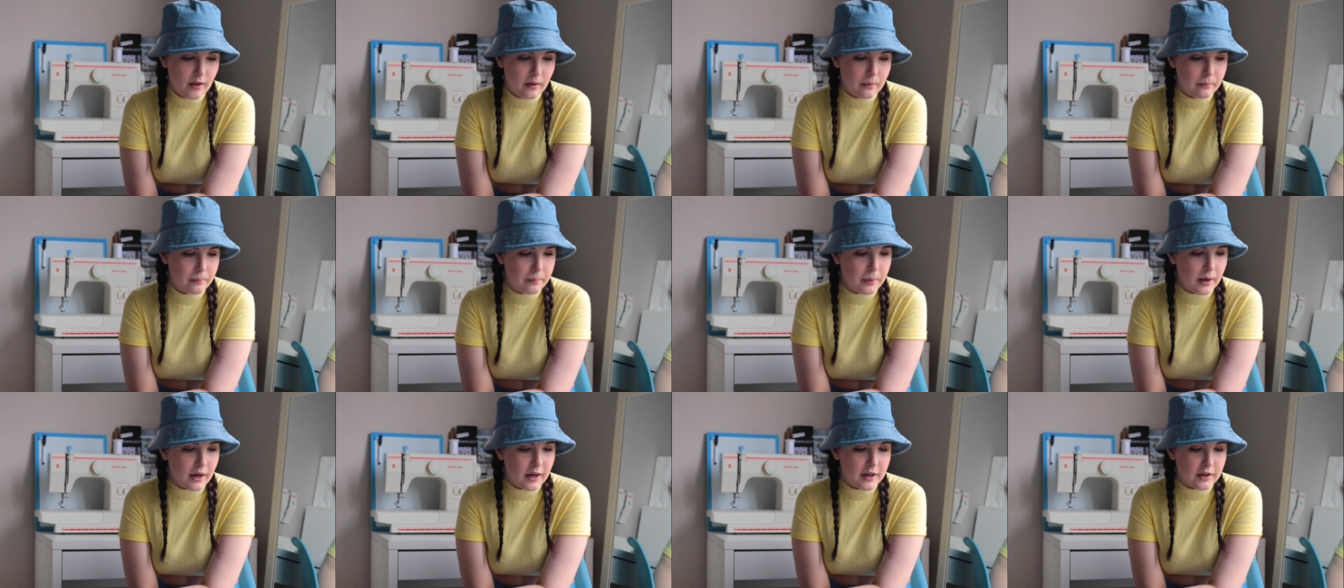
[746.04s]

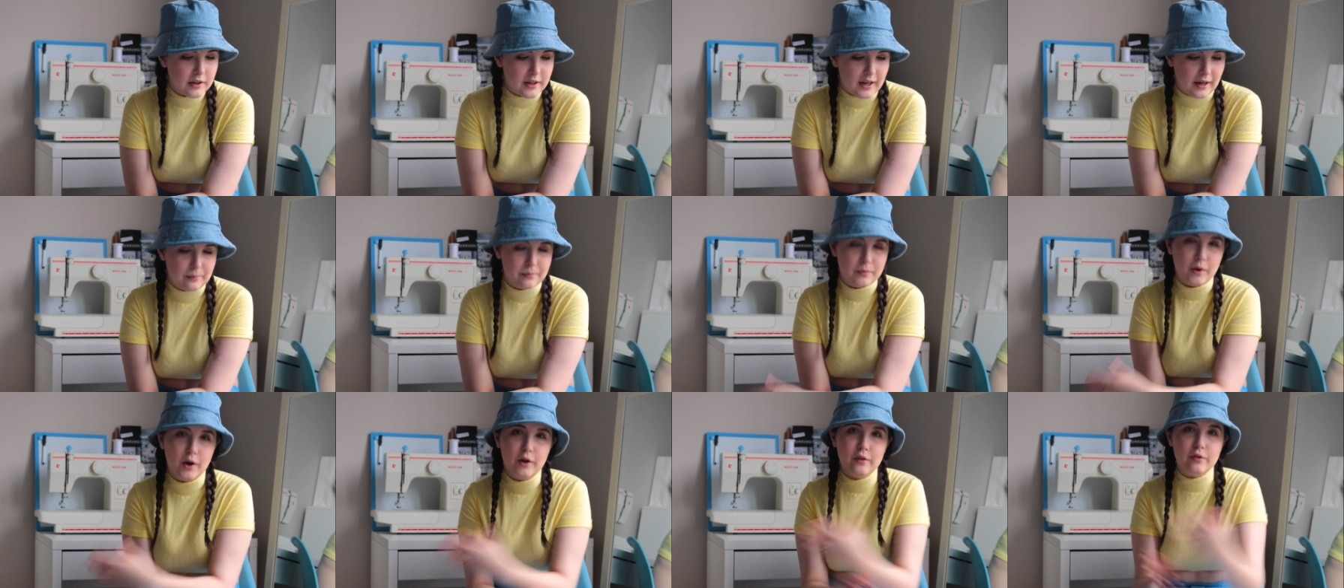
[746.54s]
But yeah,
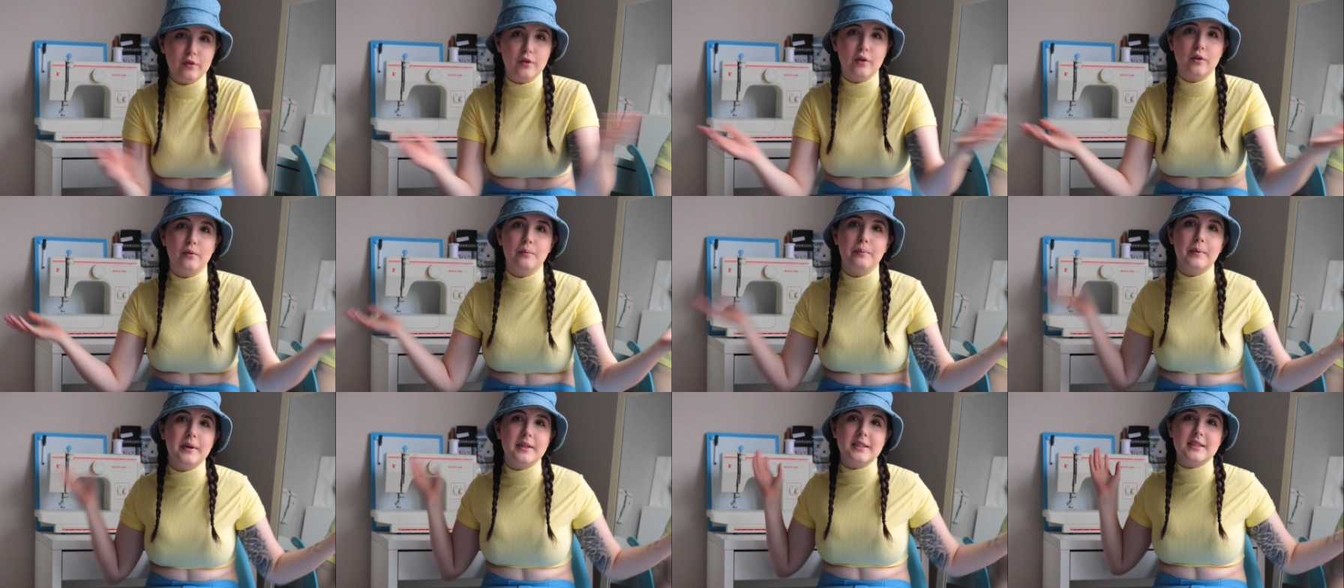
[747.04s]
overall
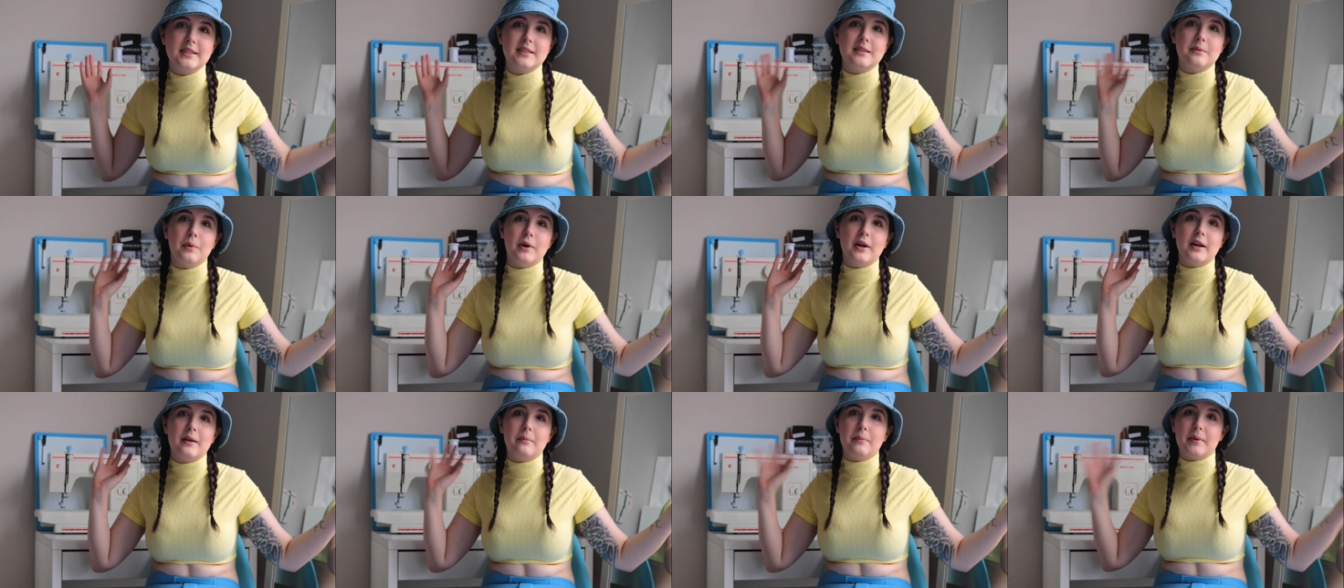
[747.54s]
a bit
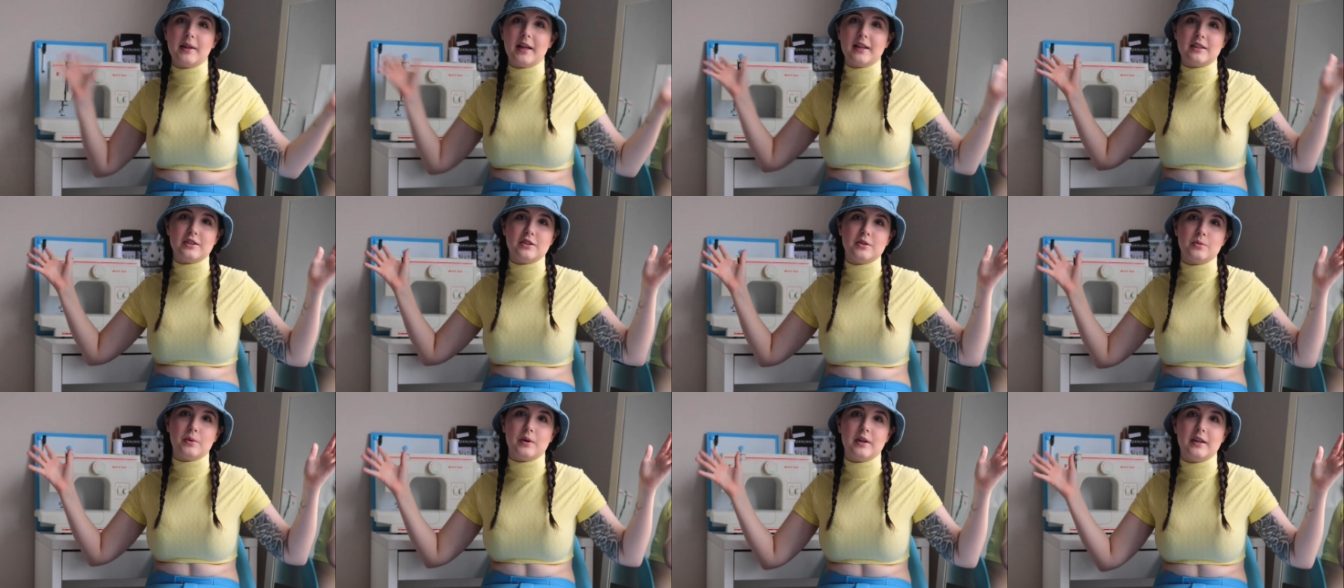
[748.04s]
disappointing, but that's
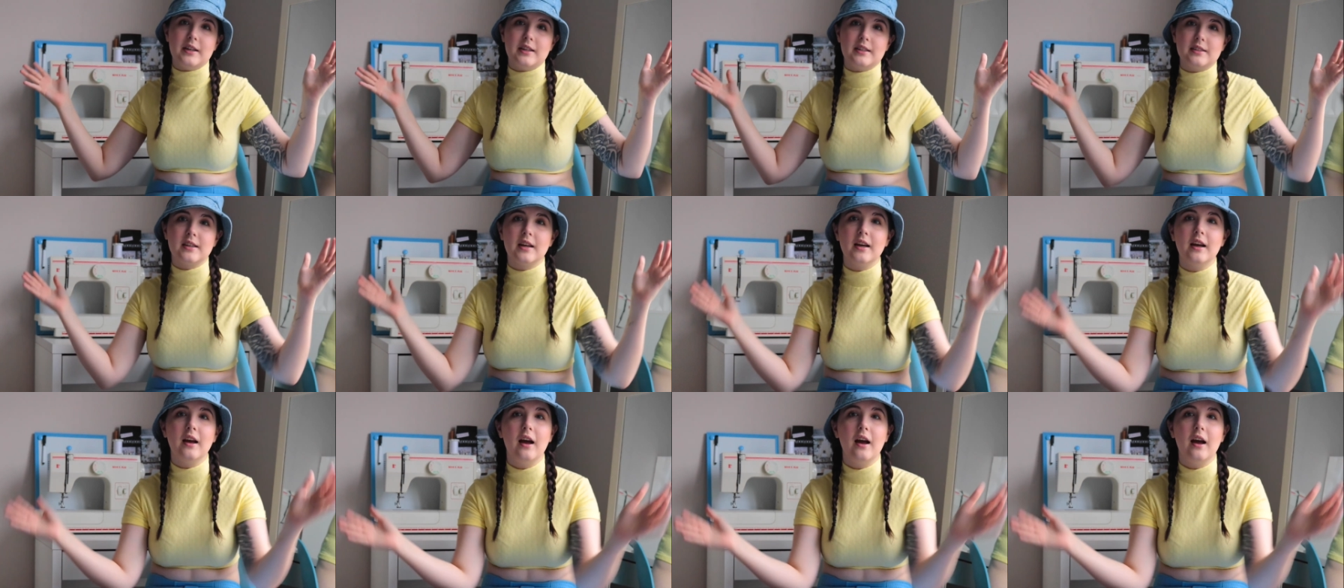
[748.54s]
just what it is.